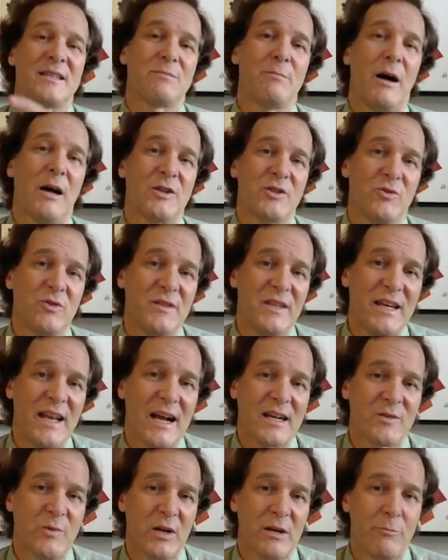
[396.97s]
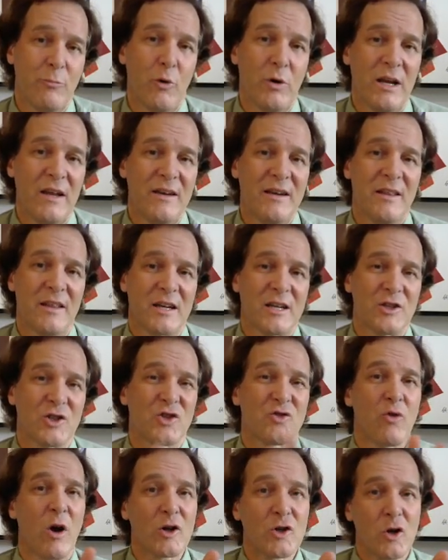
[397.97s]
module and the next we can put into the
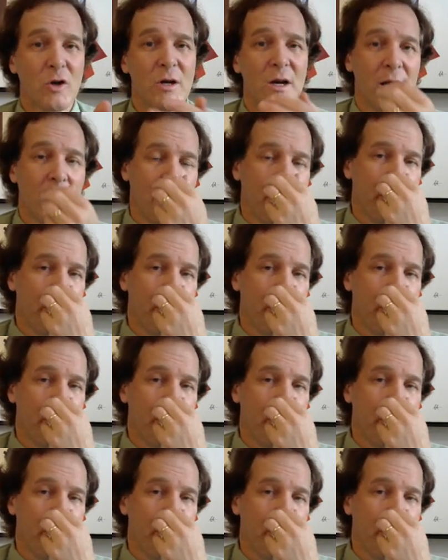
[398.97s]
constructor.